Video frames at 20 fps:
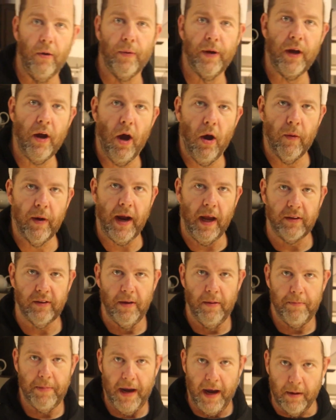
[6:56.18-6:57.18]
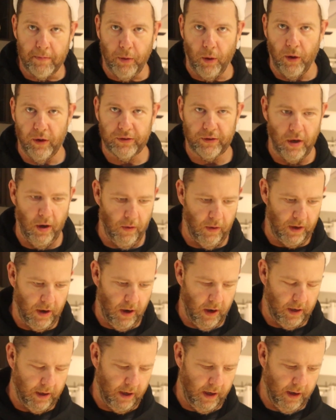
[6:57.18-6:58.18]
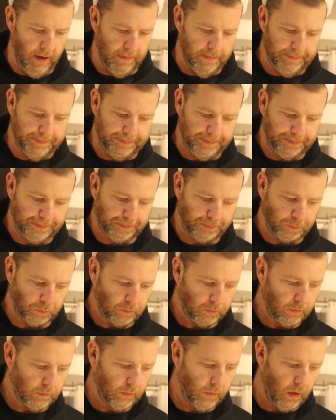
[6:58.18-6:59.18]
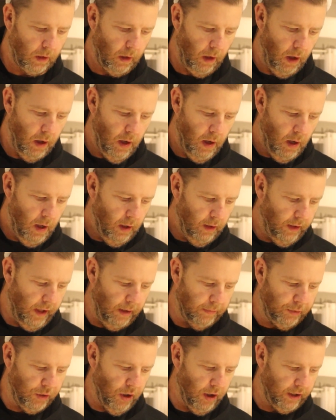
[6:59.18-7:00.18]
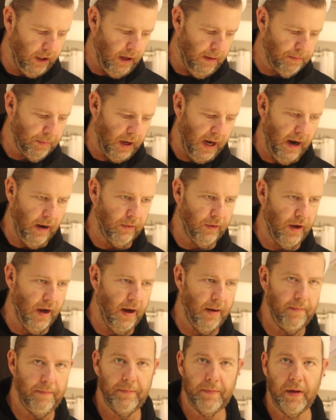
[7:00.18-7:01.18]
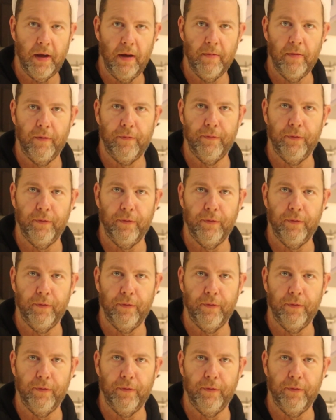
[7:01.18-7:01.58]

there we go. We got them bad boys going on there. Let them cook, get browned up. Give them a